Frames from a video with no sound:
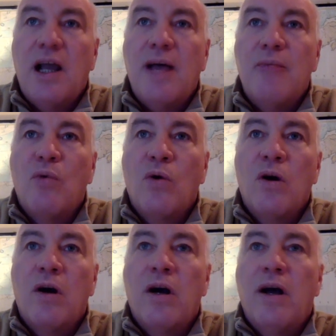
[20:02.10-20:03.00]

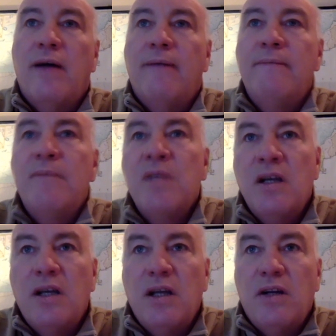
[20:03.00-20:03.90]
more.
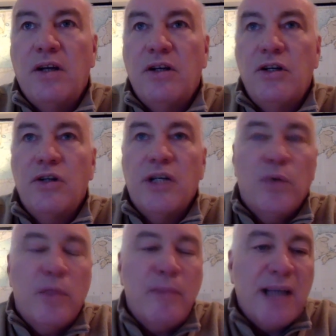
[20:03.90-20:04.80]
You're dealing
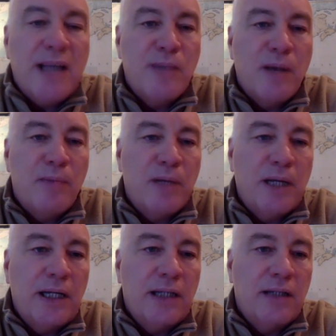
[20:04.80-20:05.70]
with mass
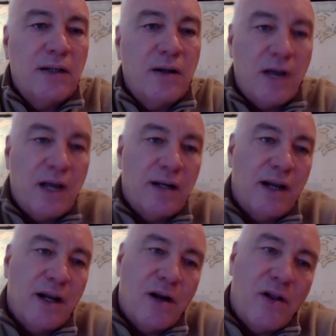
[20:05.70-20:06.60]
bumping
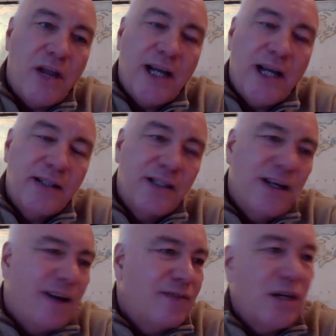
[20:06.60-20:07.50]
and all that kind of
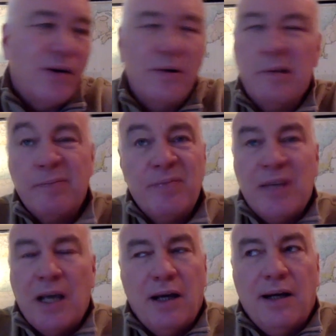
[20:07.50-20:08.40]
stuff. So
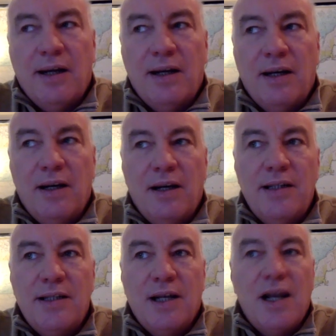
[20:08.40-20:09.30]
it's
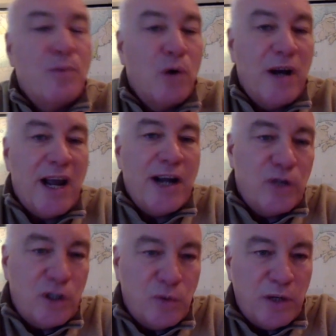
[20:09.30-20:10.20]
a lot more
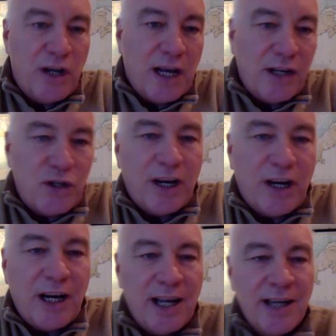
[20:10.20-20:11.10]
dangerous when you kind of start
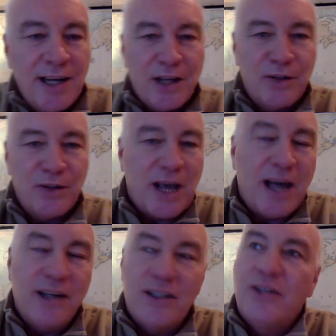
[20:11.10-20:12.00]
getting into those
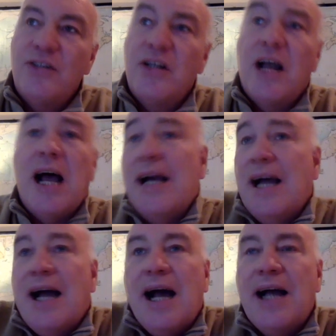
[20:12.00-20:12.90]
attitudes. I
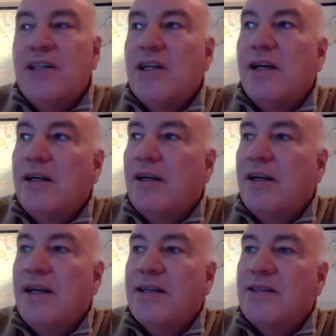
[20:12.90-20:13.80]
can tell you,
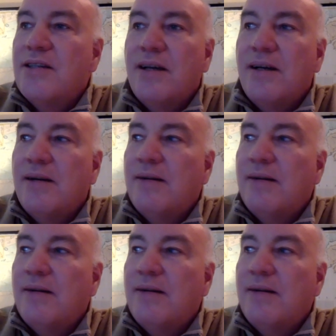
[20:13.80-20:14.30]
it's the